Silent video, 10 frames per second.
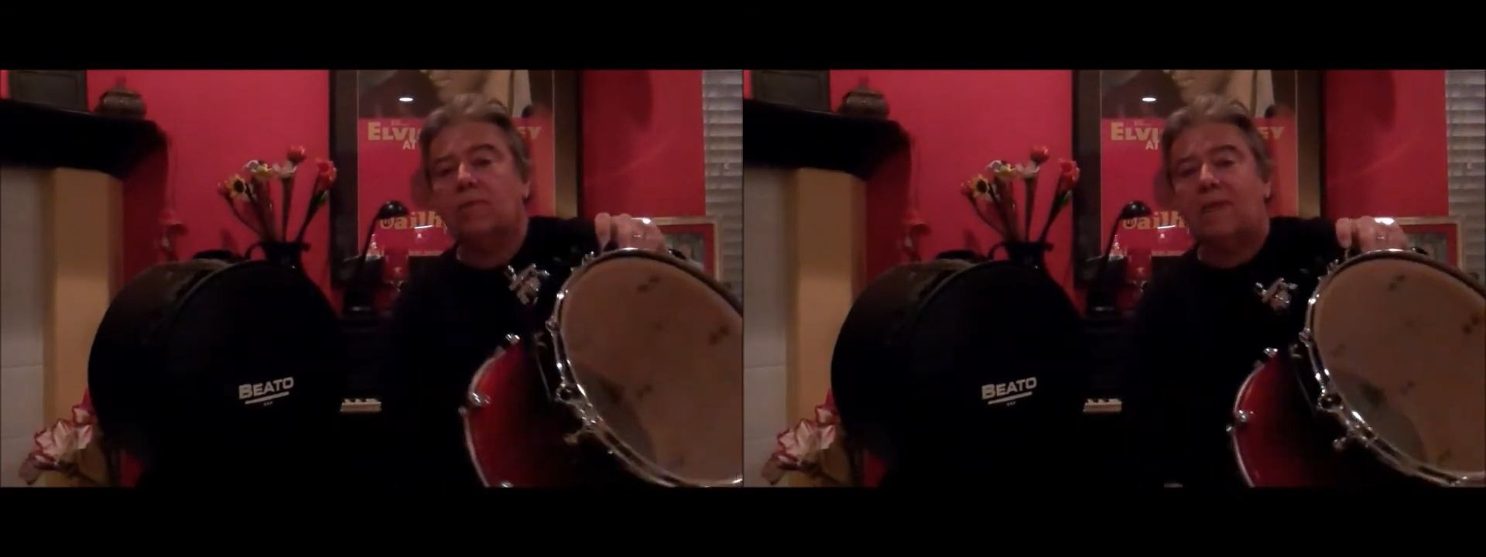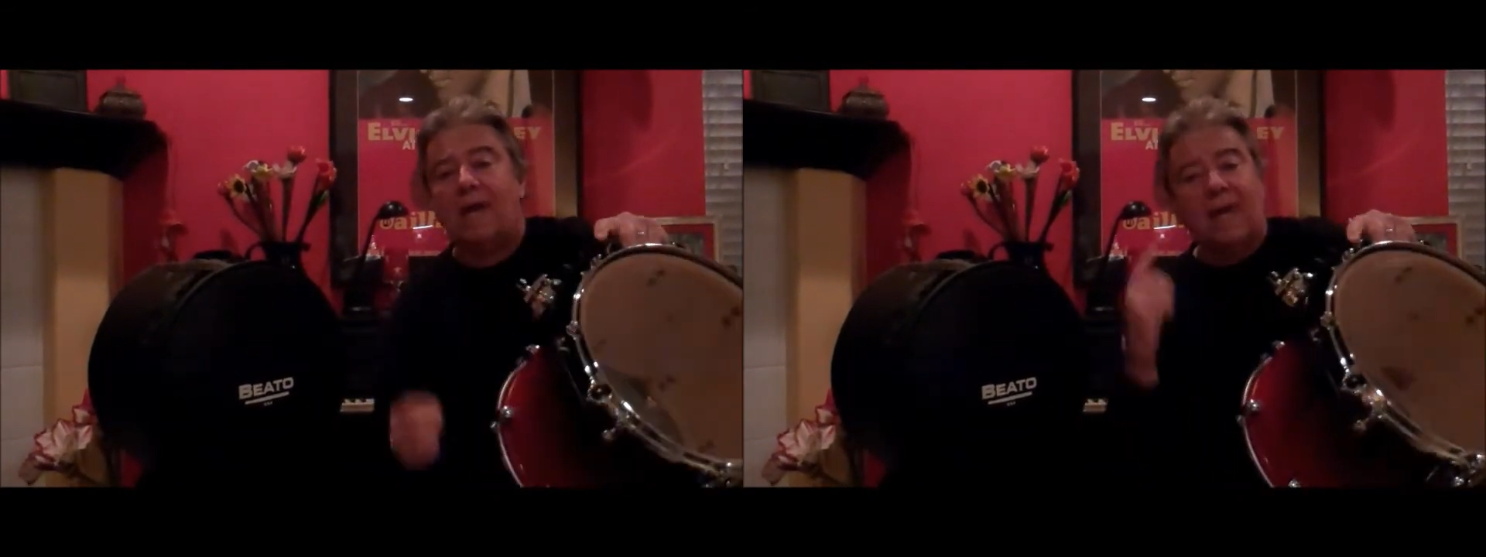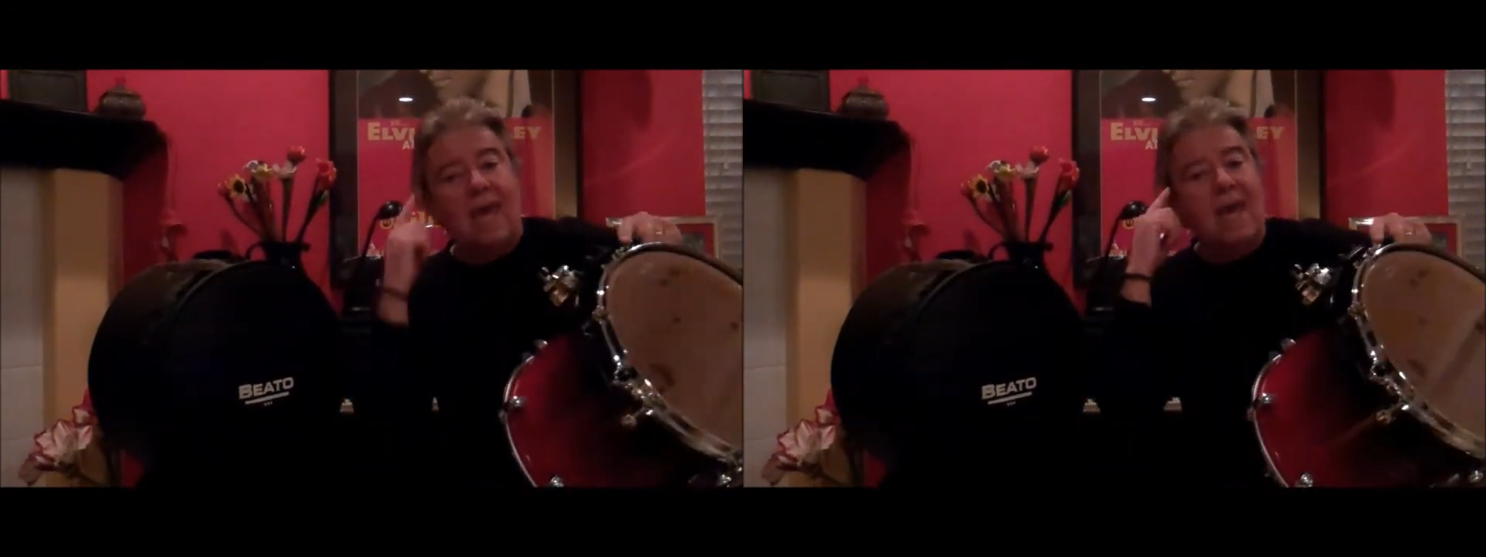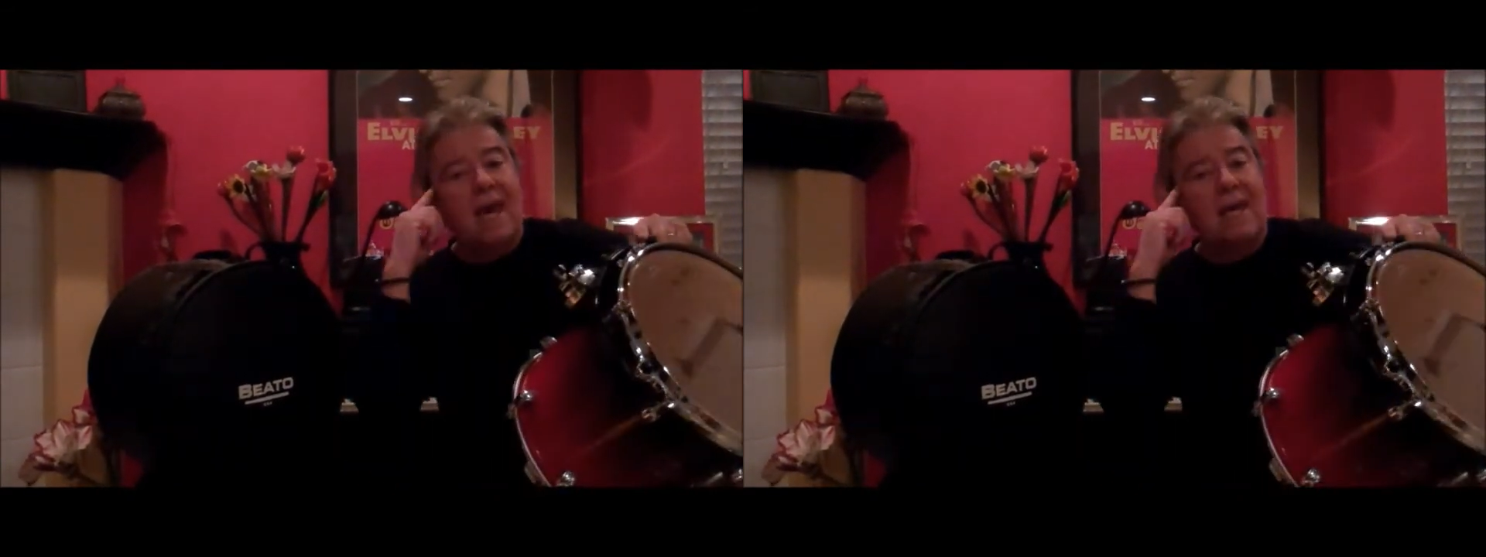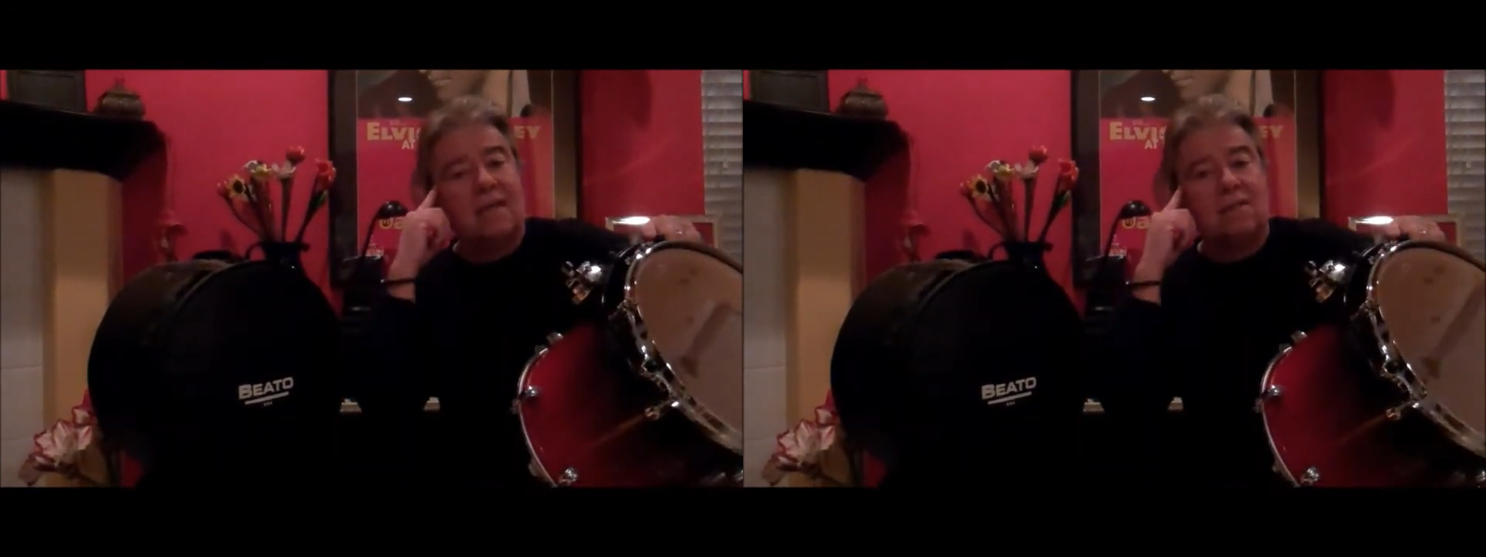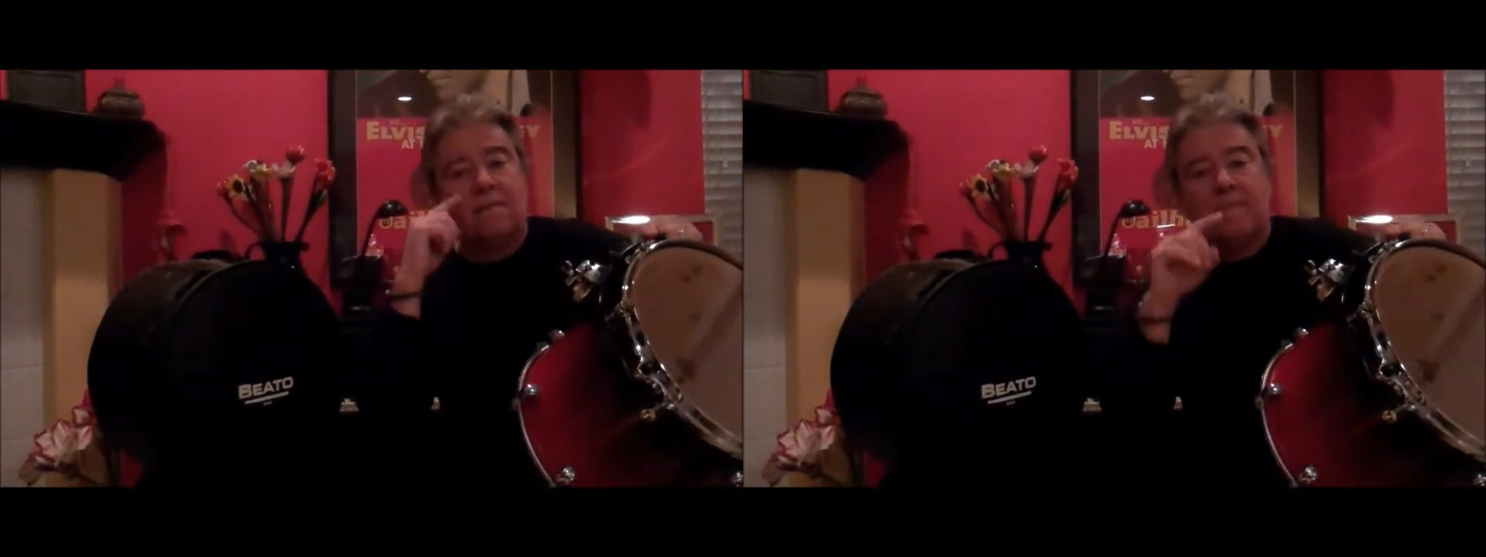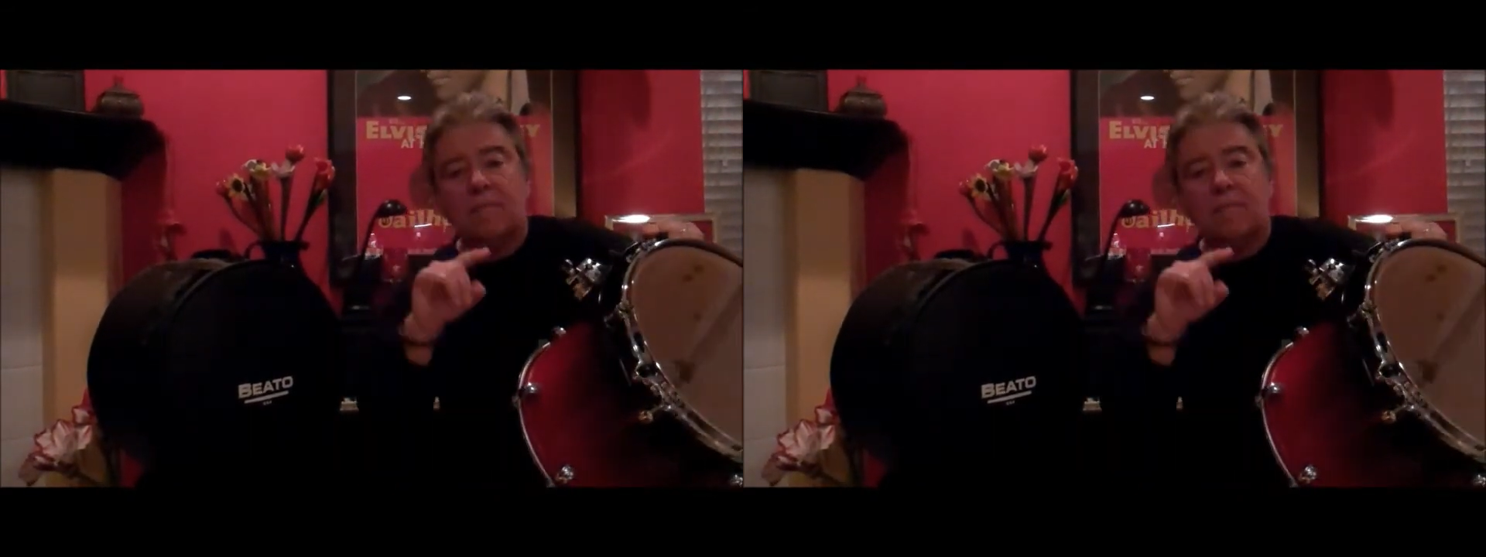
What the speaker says: the key is